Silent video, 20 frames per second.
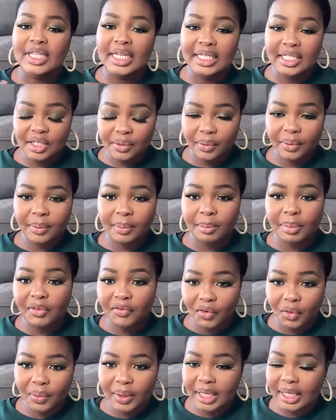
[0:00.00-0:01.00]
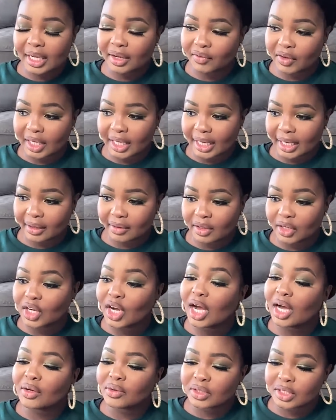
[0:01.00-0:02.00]
And so before we even get out the
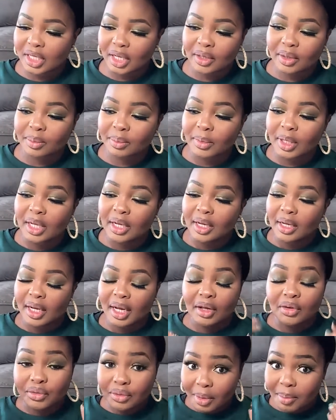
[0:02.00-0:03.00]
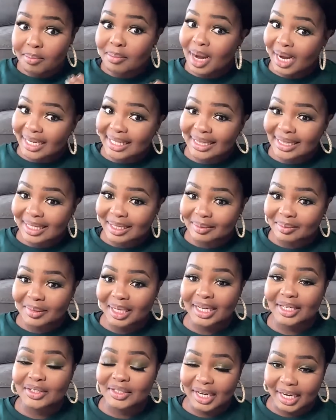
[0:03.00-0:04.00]
car, I'll remind them,
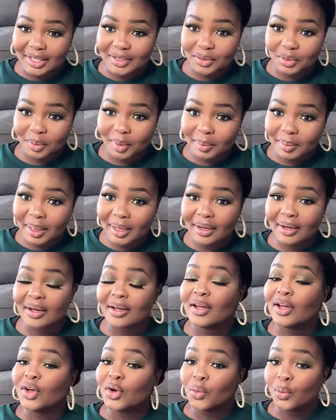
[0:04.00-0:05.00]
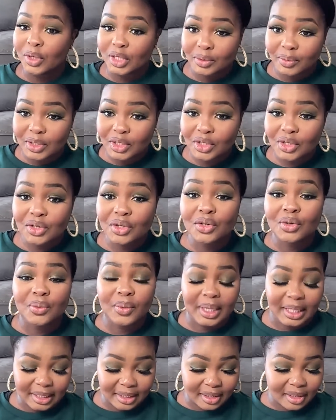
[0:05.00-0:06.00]
like, guys, remember, what do?
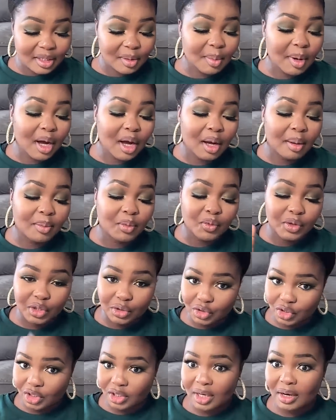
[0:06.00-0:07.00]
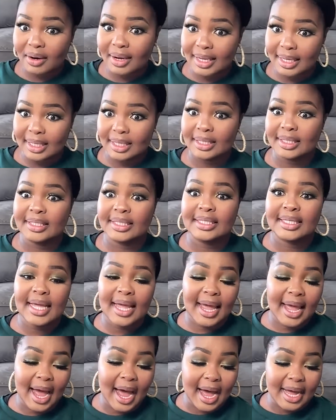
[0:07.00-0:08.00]
We listen to mom, we switch on our ears,
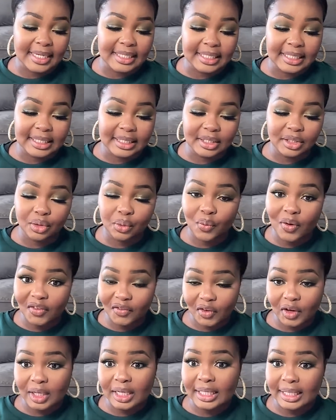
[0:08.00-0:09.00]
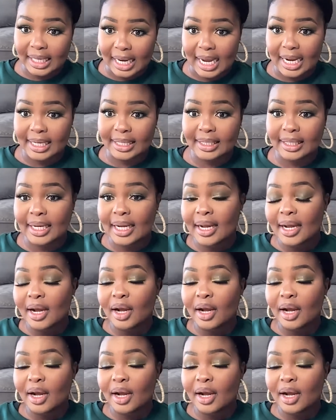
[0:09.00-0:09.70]
and we fall in line.